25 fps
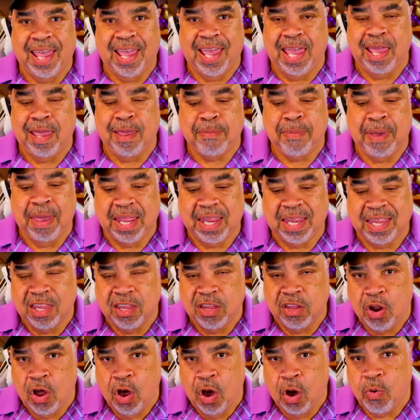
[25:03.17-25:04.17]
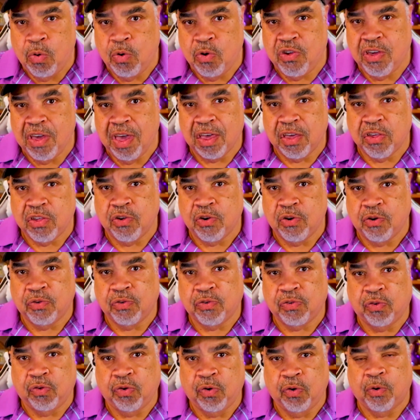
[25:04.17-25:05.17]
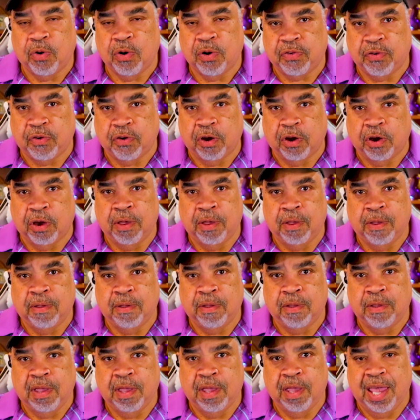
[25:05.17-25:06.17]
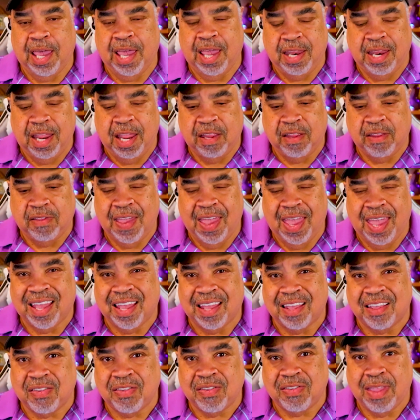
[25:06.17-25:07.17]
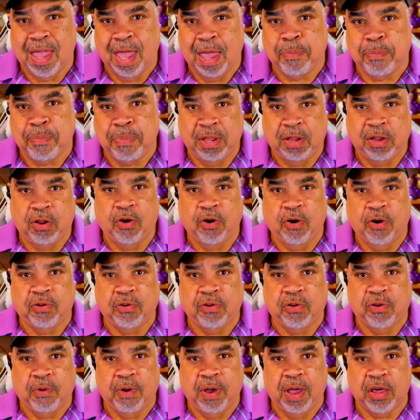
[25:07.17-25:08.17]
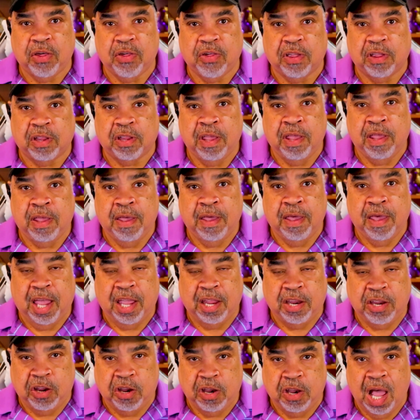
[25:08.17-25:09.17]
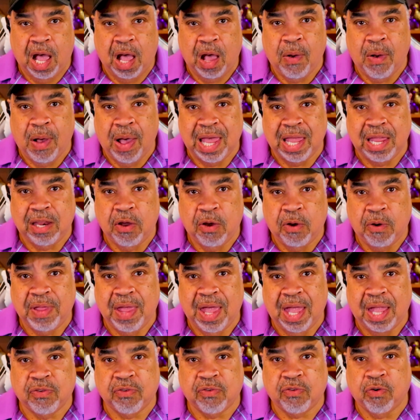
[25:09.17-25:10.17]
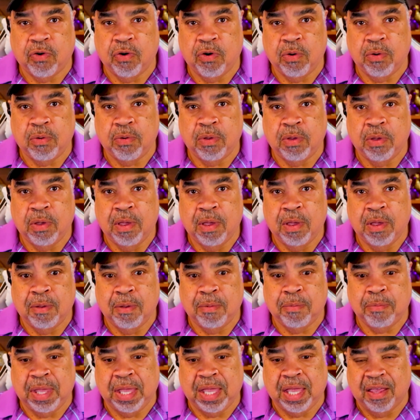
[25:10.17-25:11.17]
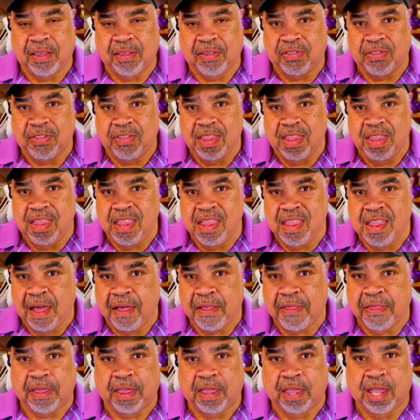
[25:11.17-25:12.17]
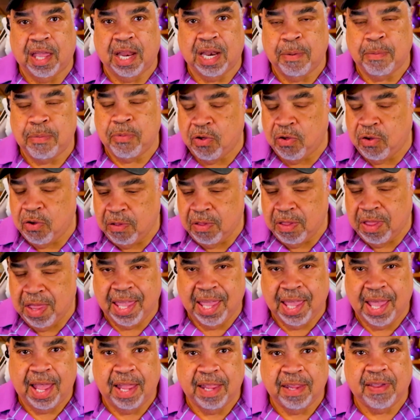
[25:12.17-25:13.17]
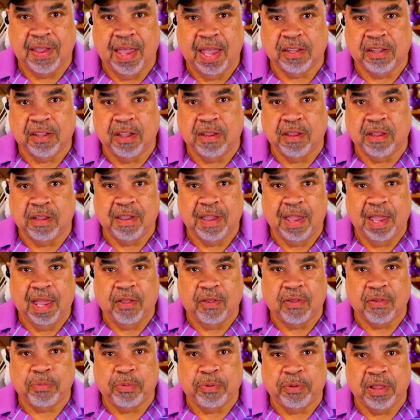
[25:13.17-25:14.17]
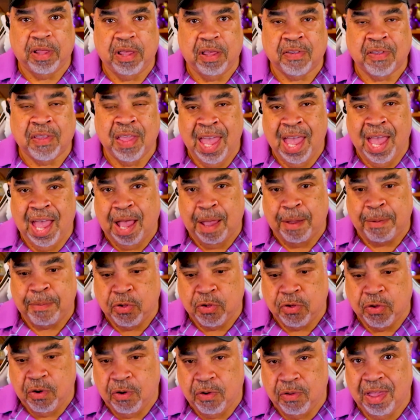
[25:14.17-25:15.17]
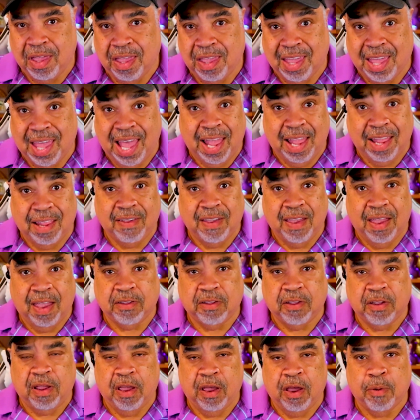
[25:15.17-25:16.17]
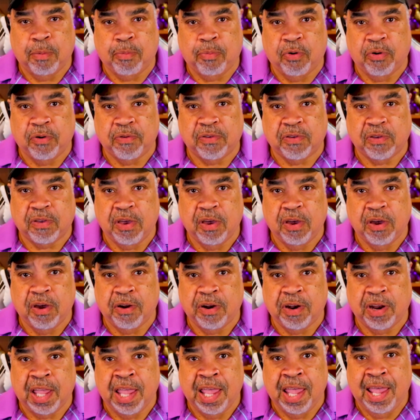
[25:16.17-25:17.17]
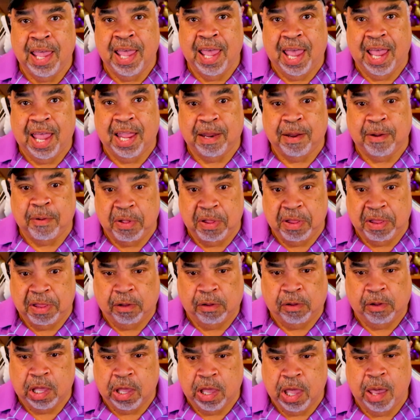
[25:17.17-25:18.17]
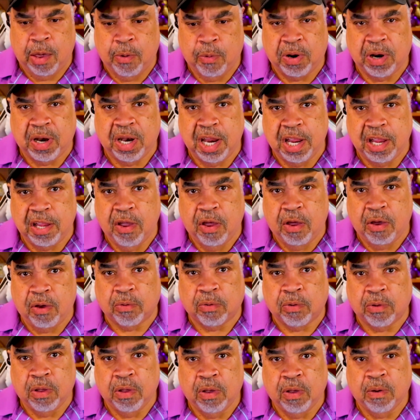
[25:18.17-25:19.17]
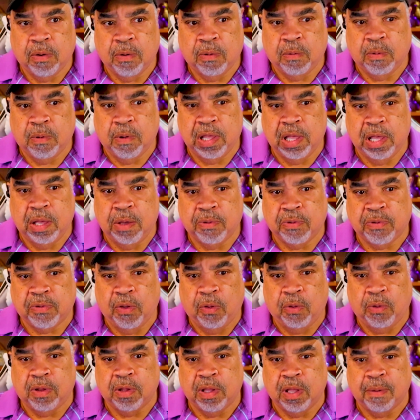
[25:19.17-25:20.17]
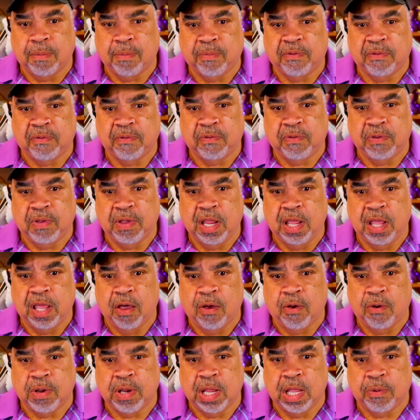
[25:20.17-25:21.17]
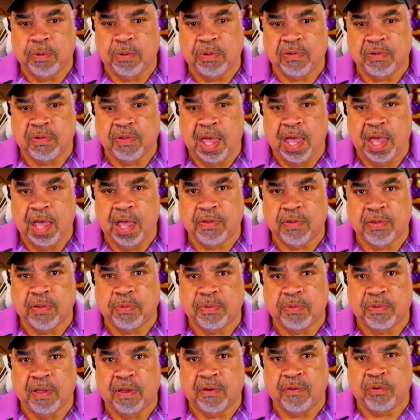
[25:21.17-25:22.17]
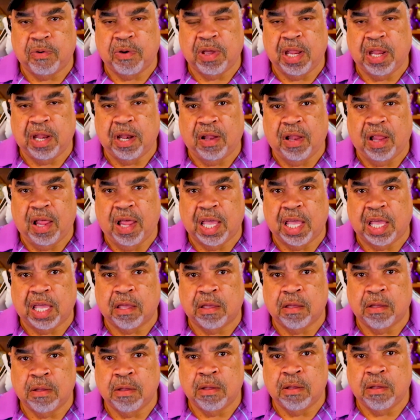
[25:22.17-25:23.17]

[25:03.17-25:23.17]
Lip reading: He made no gestures towards her. He didn't take a step in her direction. And you know how I know that's true? Because nothing, and I'm sure they contacted the Dallas police. I'm sure they contacted airport security. And they're like, hey, what did he do? Well, he was holding up a video and he was saying some stuff we didn't like.